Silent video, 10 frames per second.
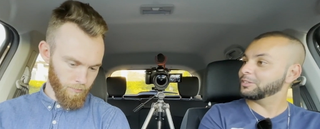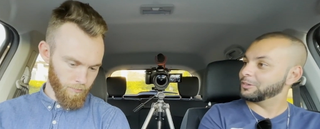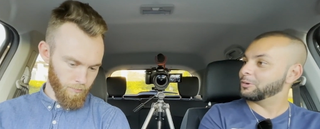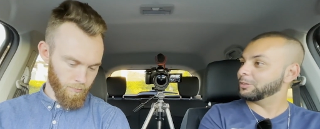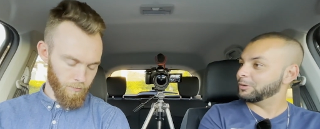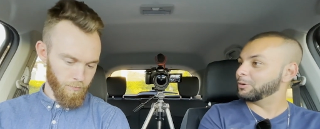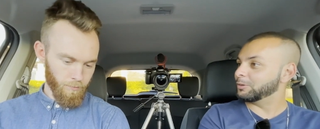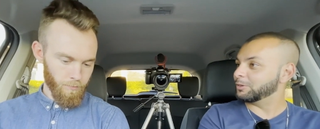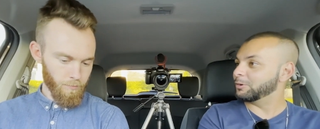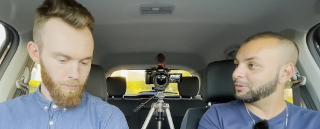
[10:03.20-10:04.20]
Speaker 1: control control
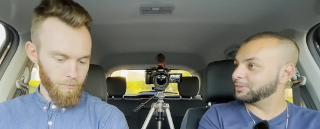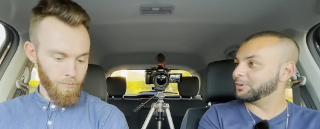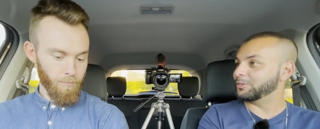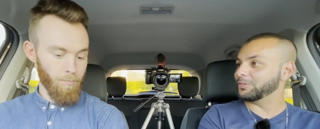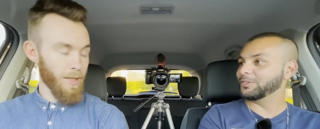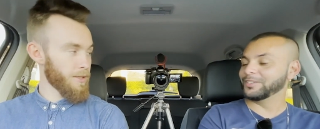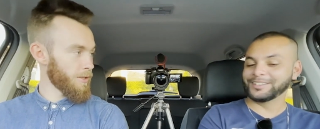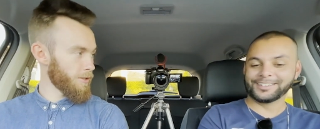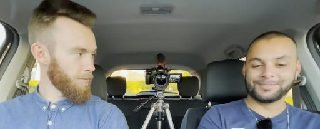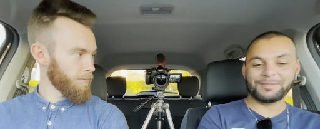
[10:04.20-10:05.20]
control controls.
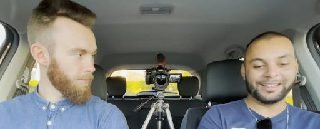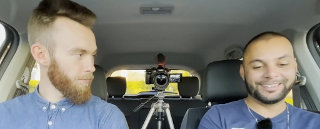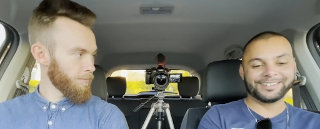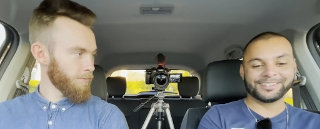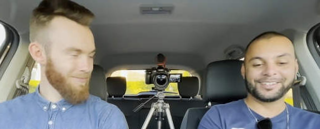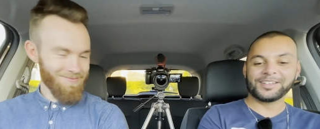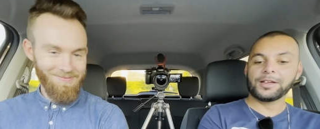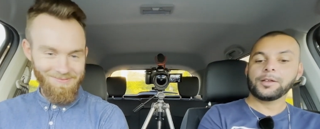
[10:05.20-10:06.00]
Buttons. Buttons.